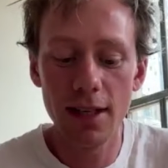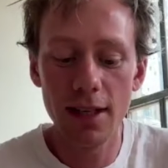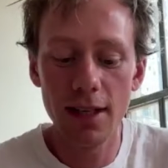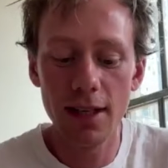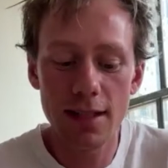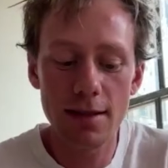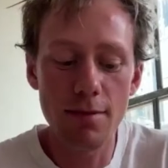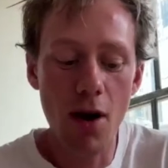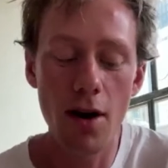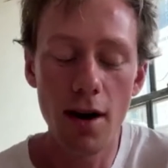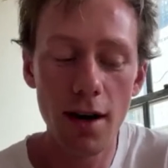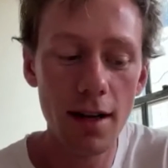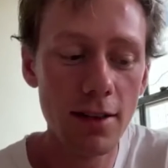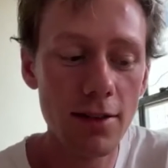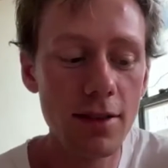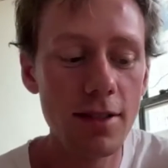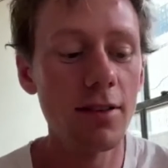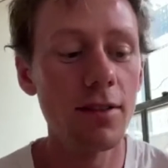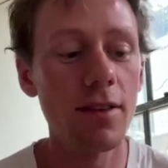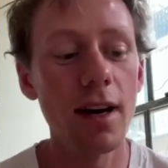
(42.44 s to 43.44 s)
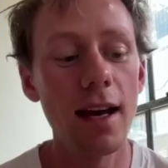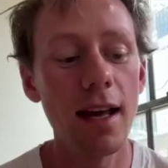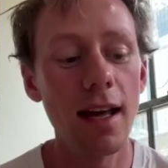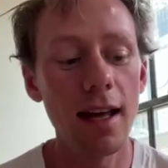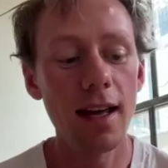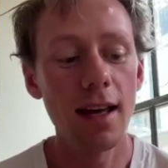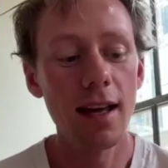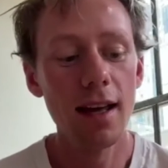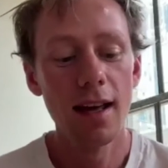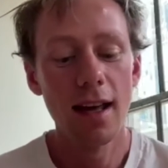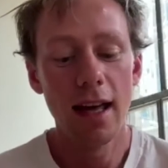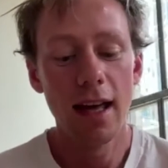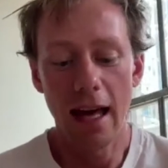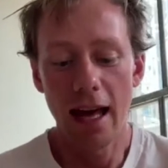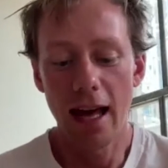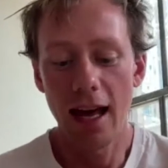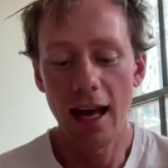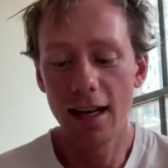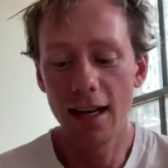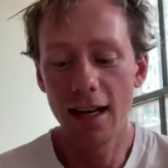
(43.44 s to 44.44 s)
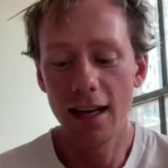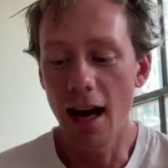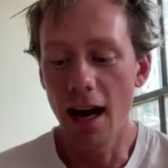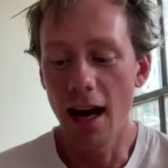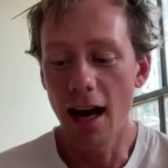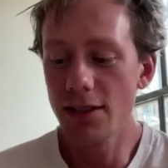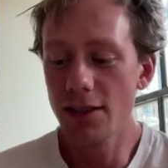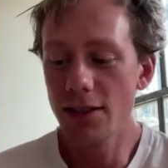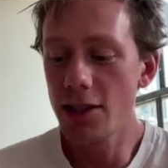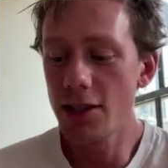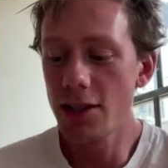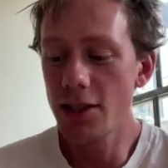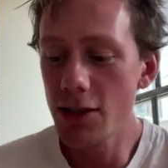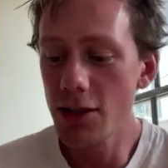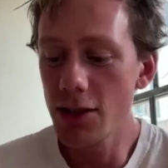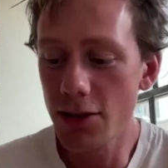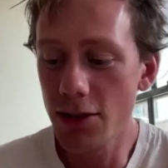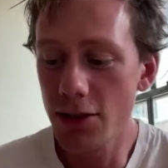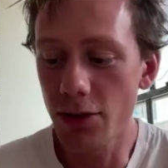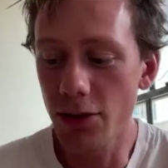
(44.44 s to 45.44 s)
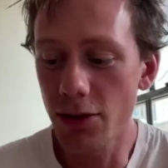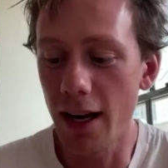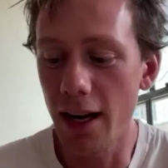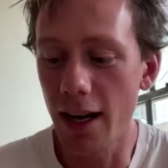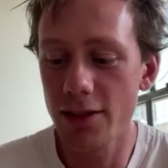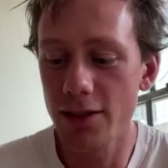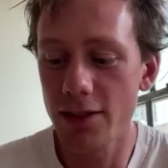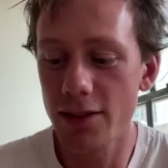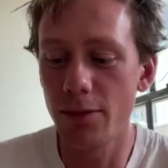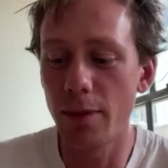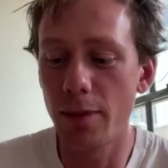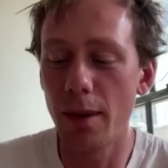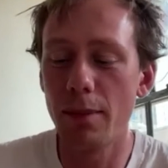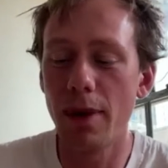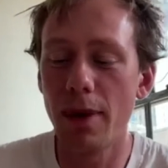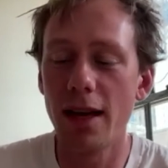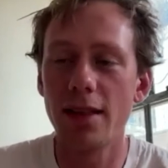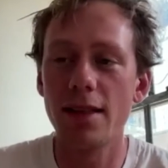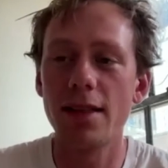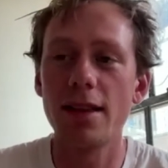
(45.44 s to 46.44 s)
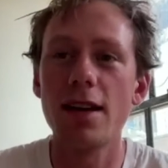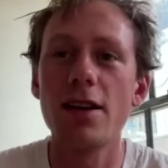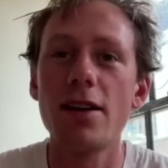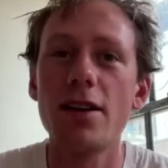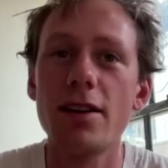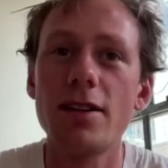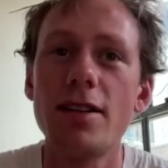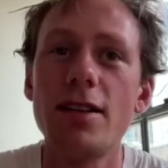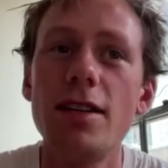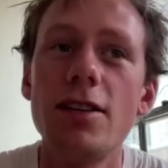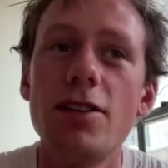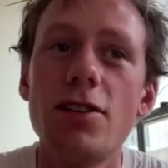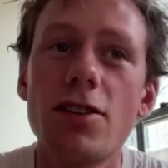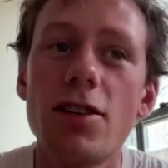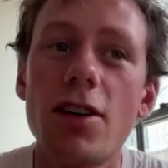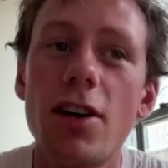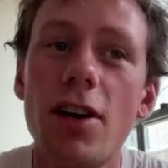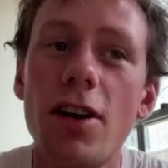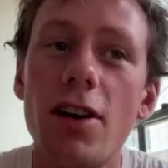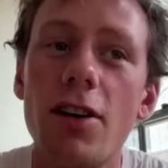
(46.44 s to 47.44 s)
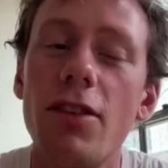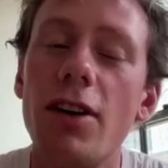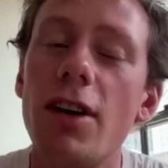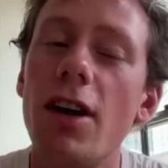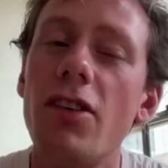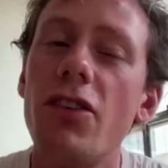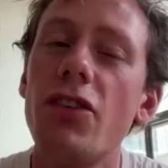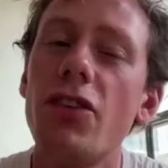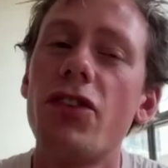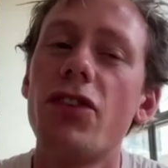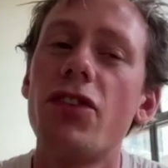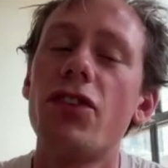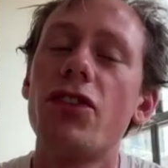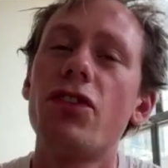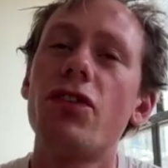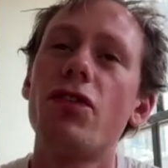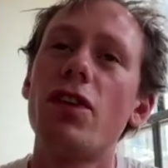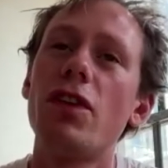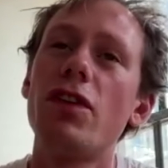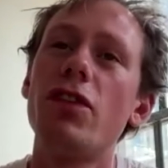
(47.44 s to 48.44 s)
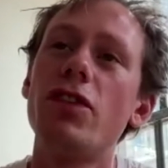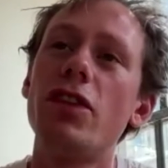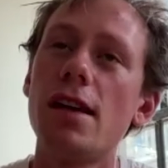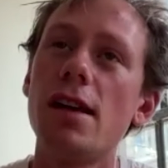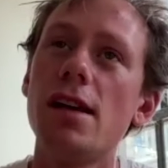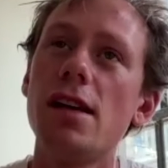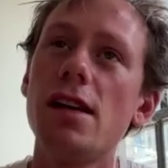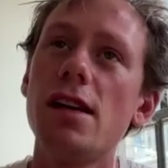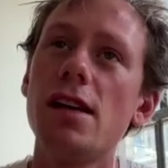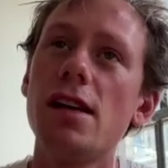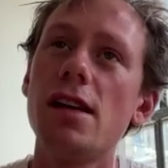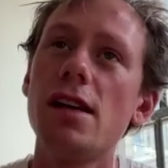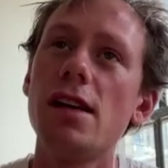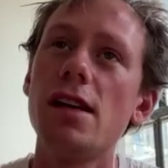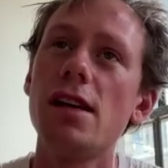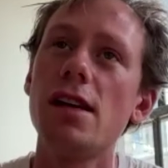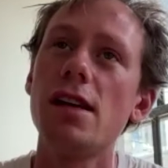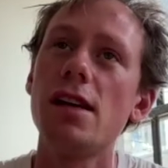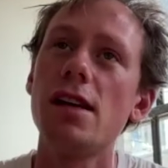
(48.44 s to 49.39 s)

smart and interesting way. And I was introduced to Twilight Zone by my theater teacher when I was 15, I